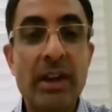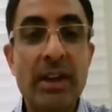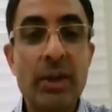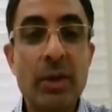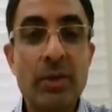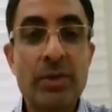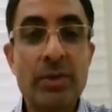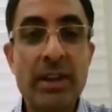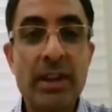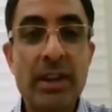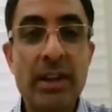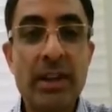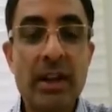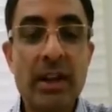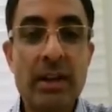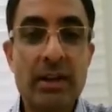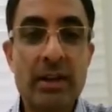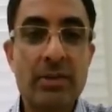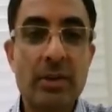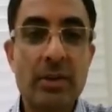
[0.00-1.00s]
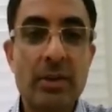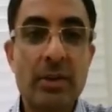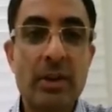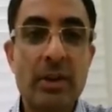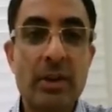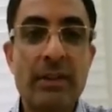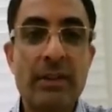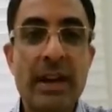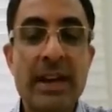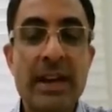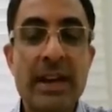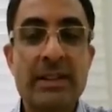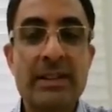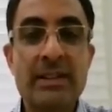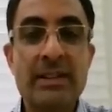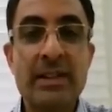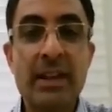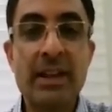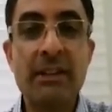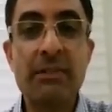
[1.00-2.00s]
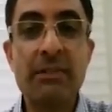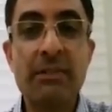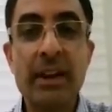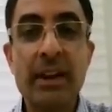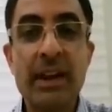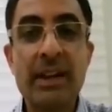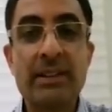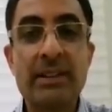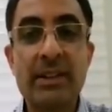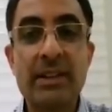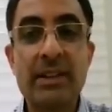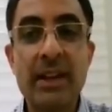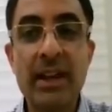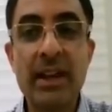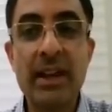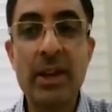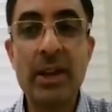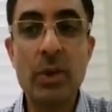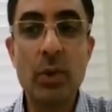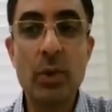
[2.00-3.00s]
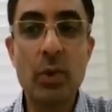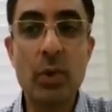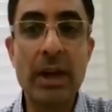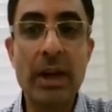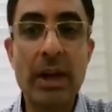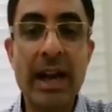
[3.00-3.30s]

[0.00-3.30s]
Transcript: using ultrasonography as a significant screening tool